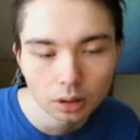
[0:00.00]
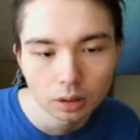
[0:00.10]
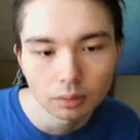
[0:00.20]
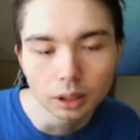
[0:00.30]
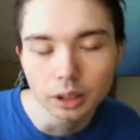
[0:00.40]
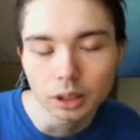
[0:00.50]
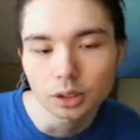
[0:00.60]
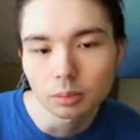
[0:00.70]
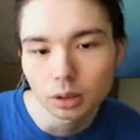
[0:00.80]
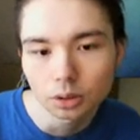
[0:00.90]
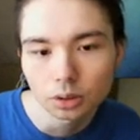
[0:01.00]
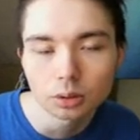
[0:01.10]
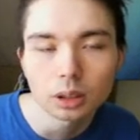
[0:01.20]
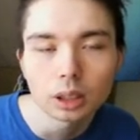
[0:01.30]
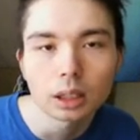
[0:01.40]
Very similar to
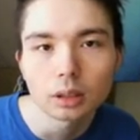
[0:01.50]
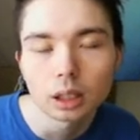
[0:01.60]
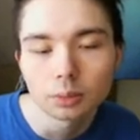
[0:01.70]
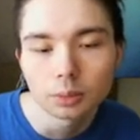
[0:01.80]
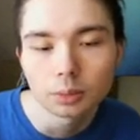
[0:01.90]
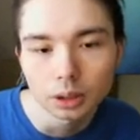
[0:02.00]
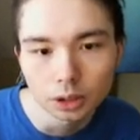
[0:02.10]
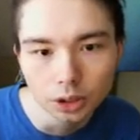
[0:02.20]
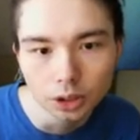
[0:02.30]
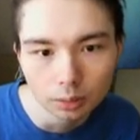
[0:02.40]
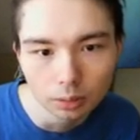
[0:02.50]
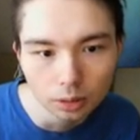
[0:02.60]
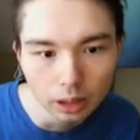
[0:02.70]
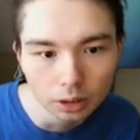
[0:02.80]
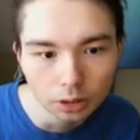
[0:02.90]
the other line we're going to show. So
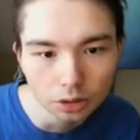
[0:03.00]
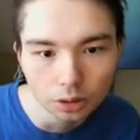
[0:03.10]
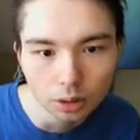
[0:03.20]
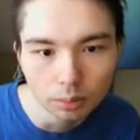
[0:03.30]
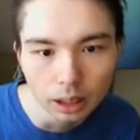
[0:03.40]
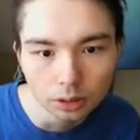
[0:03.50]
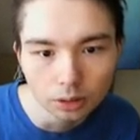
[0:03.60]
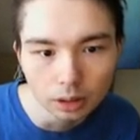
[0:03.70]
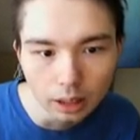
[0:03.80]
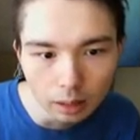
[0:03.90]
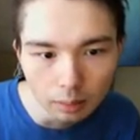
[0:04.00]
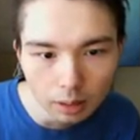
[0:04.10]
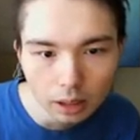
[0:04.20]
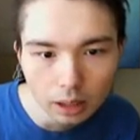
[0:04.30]
let's just go back to the game.